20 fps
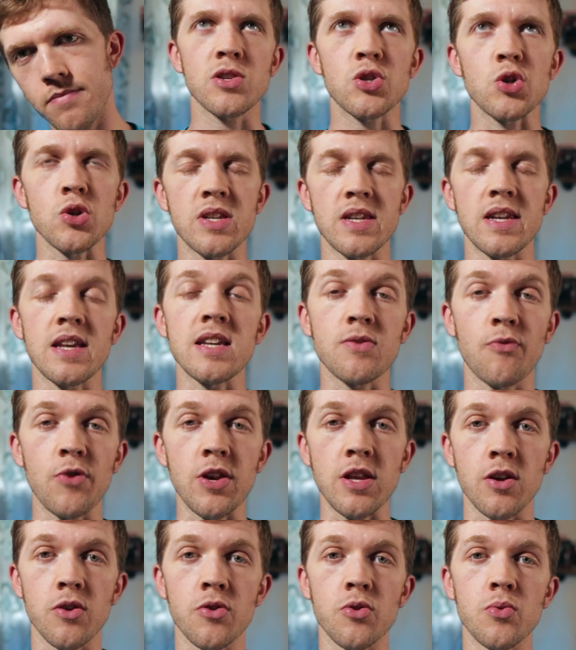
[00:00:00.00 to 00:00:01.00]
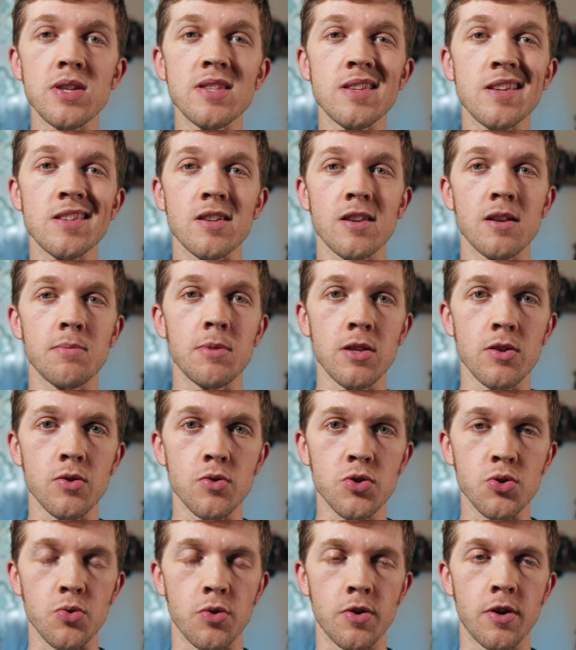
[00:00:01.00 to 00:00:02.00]
So today's video, the reason it's gonna be a
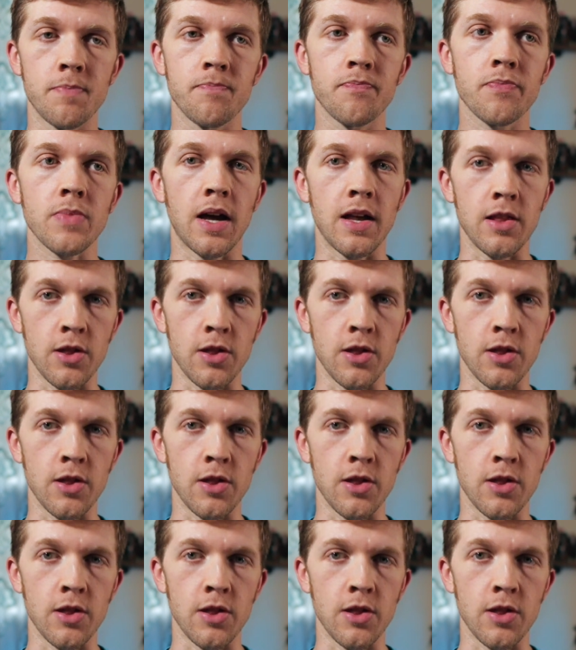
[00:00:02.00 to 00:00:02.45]
little shorter,